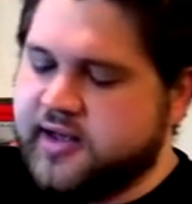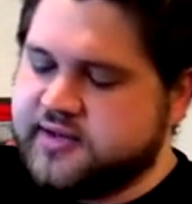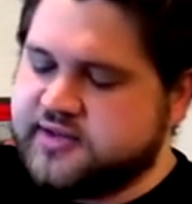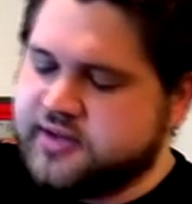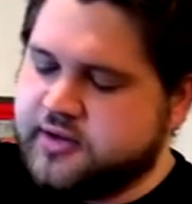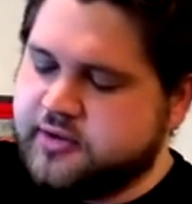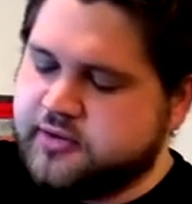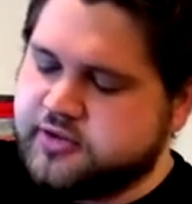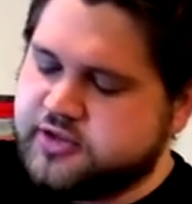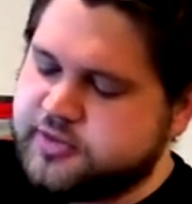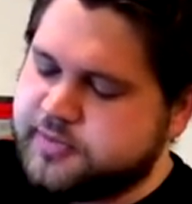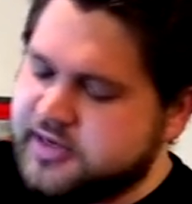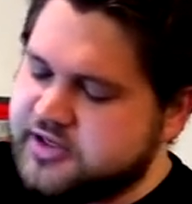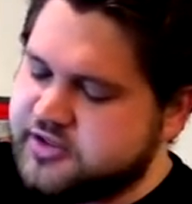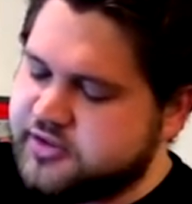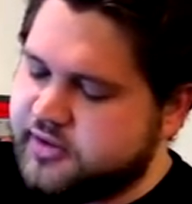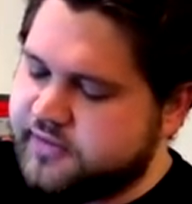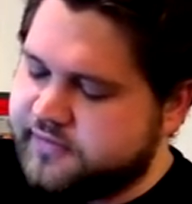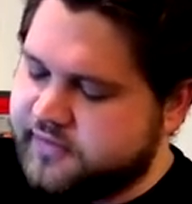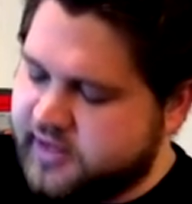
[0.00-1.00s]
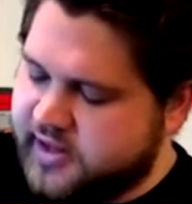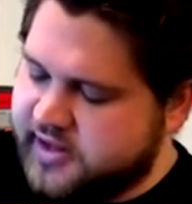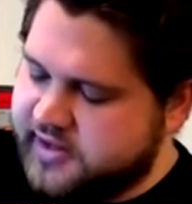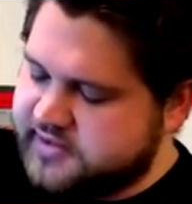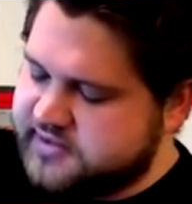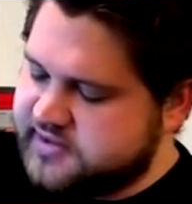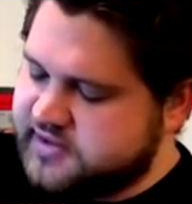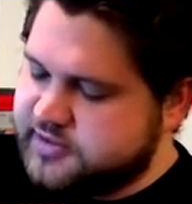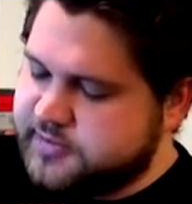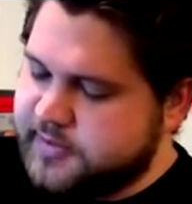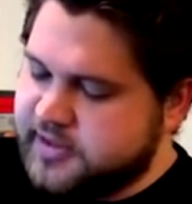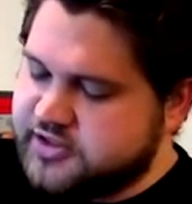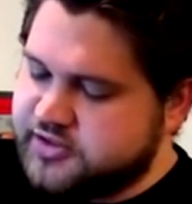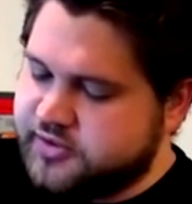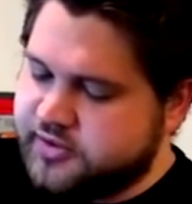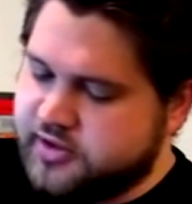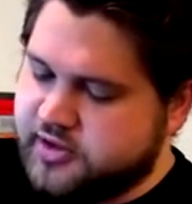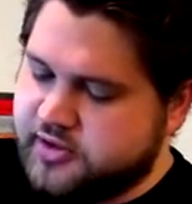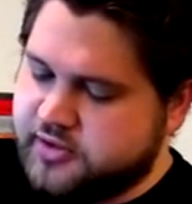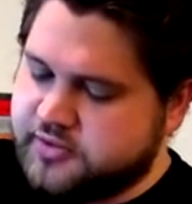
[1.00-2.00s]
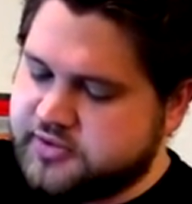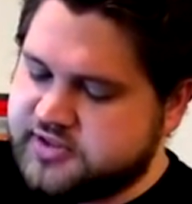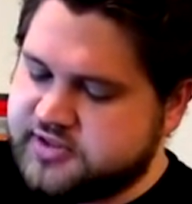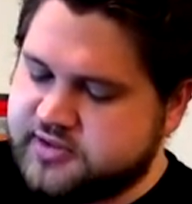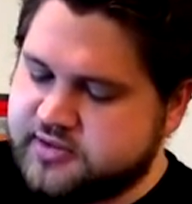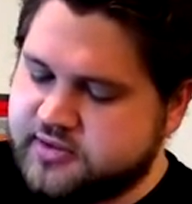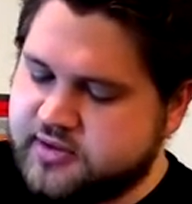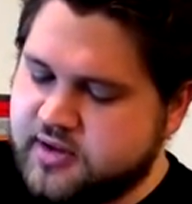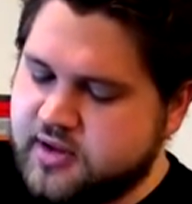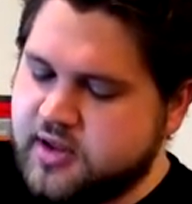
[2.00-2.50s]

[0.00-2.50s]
So special the Phalanx, special the Couse,